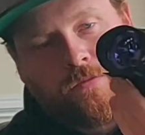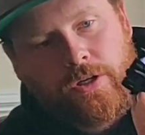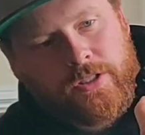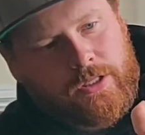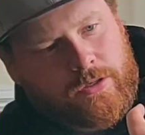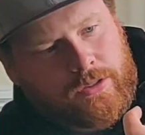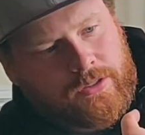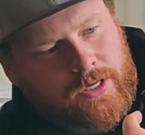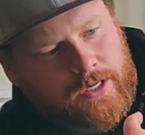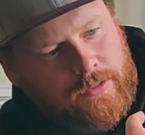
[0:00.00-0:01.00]
first thing you can
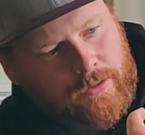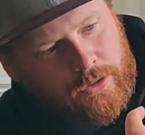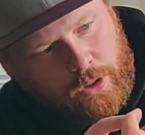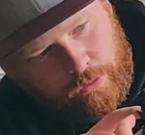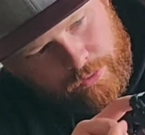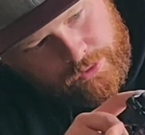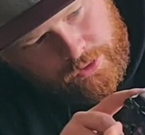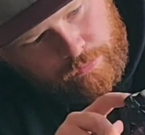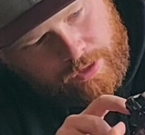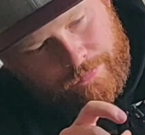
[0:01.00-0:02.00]
see is that the
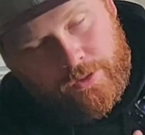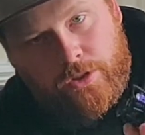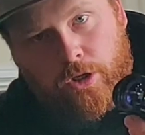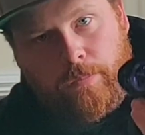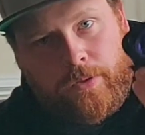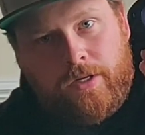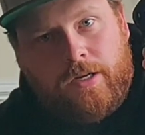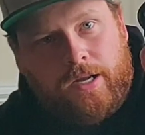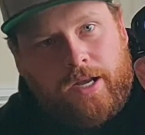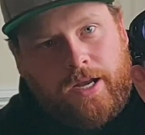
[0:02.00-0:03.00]
tolerances around the top
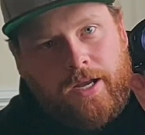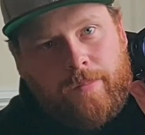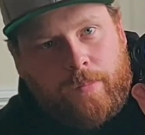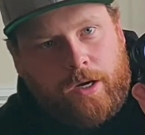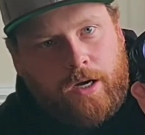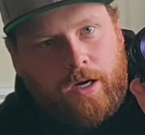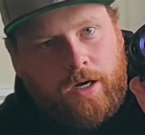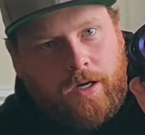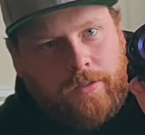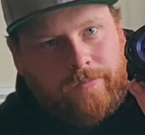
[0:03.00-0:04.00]

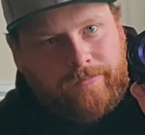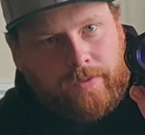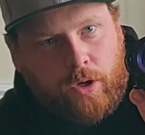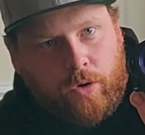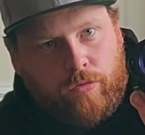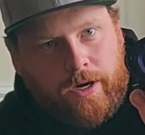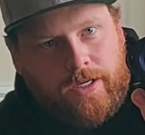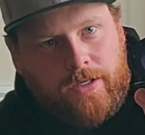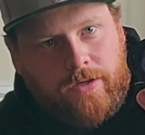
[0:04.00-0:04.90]
are not great.